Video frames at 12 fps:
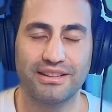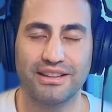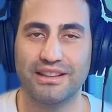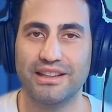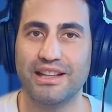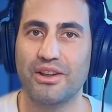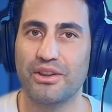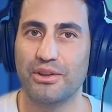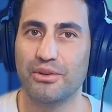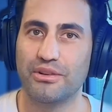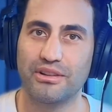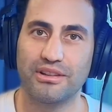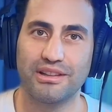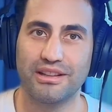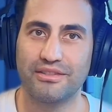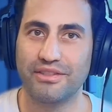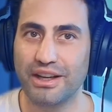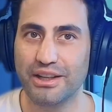and now that you're an
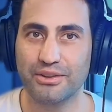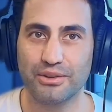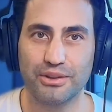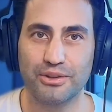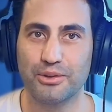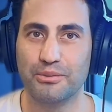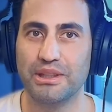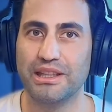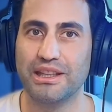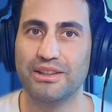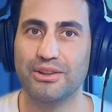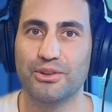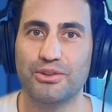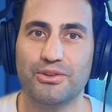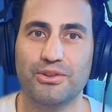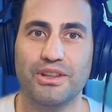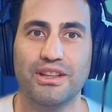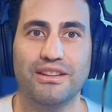advisor in so many
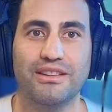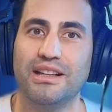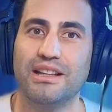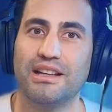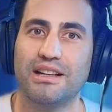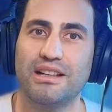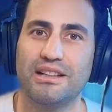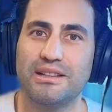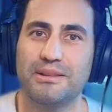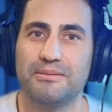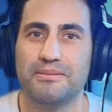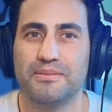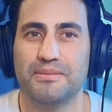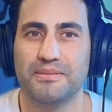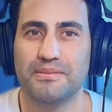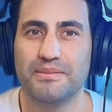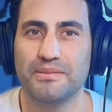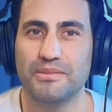industries. Um,
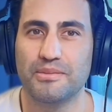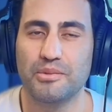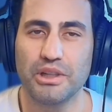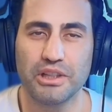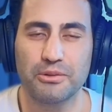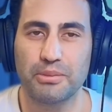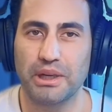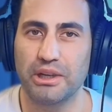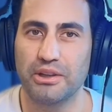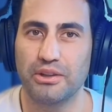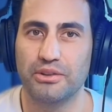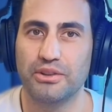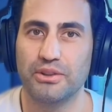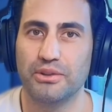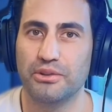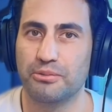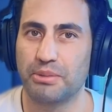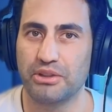what inspired you
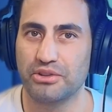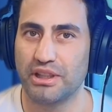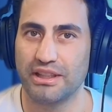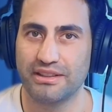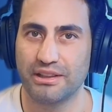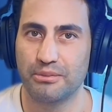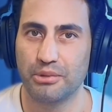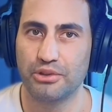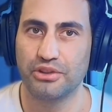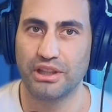to specialize in emerging